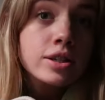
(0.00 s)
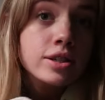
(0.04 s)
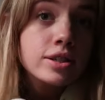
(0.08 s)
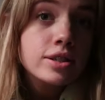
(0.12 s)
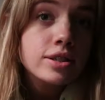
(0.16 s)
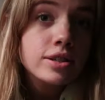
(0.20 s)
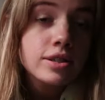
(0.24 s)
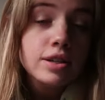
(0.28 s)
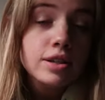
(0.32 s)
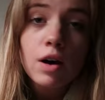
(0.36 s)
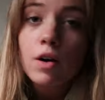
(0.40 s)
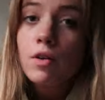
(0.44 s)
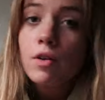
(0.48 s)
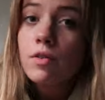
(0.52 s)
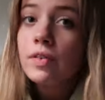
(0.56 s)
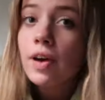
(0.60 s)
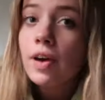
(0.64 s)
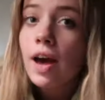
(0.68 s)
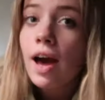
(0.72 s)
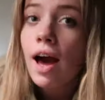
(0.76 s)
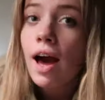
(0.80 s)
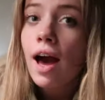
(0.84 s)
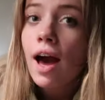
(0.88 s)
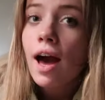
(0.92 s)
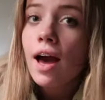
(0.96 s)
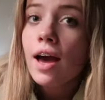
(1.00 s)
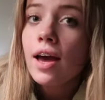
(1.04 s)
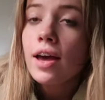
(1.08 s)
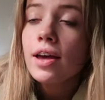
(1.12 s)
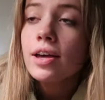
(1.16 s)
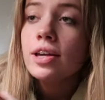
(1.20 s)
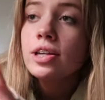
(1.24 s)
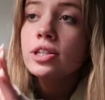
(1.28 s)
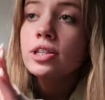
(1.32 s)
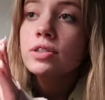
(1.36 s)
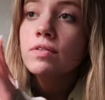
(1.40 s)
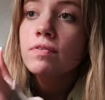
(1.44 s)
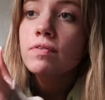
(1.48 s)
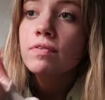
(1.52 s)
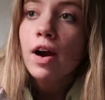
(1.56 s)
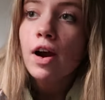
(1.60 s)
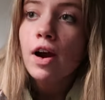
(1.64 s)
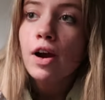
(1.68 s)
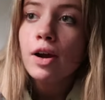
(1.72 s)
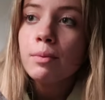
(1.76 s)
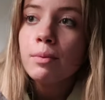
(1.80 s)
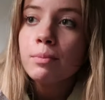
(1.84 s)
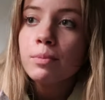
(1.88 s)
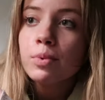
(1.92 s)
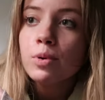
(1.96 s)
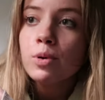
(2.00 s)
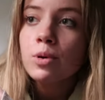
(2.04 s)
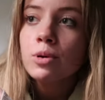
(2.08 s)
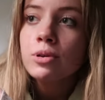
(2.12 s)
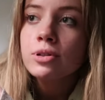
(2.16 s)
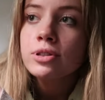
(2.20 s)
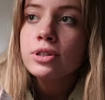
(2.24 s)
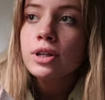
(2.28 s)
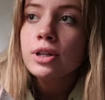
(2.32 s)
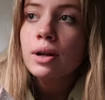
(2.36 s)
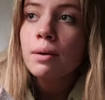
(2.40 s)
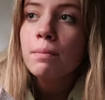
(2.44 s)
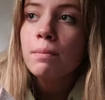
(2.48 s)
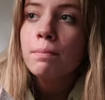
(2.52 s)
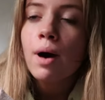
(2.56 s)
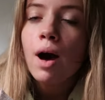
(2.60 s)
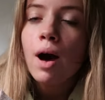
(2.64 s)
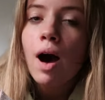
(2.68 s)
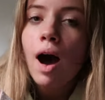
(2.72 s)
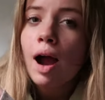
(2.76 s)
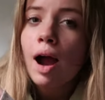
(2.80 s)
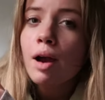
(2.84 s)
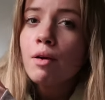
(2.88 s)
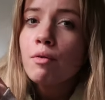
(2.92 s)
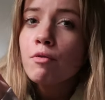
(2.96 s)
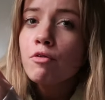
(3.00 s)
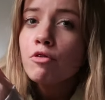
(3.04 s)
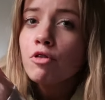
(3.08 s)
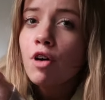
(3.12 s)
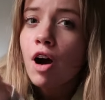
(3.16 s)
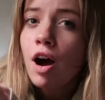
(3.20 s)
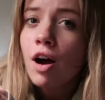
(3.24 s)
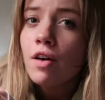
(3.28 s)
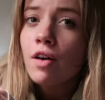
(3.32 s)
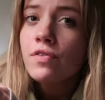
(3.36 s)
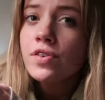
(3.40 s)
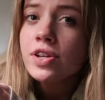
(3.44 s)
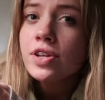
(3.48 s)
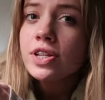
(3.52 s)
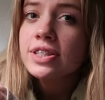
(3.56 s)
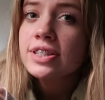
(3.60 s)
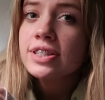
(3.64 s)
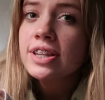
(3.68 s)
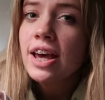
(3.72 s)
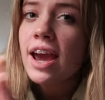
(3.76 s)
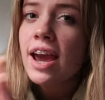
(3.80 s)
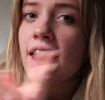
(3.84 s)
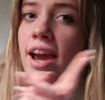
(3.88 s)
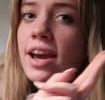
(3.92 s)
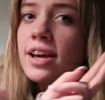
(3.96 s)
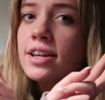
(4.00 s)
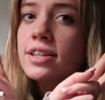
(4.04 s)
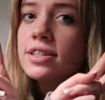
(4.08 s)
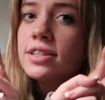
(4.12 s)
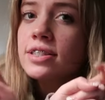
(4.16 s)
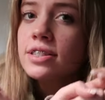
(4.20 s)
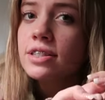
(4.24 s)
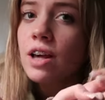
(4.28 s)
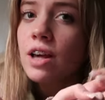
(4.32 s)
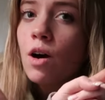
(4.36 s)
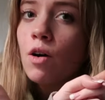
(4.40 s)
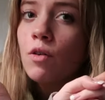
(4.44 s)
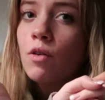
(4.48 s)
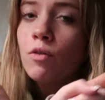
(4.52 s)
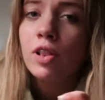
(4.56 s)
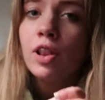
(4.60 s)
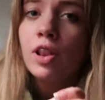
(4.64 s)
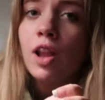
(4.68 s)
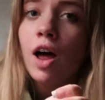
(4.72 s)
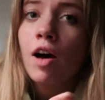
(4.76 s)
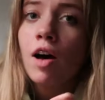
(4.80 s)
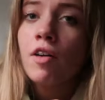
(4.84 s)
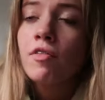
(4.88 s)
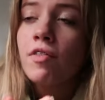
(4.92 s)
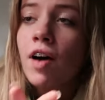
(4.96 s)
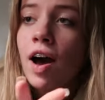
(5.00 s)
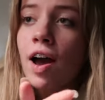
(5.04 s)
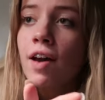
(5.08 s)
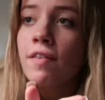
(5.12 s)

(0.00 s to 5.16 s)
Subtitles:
self-care is very important, but I rather say self-love.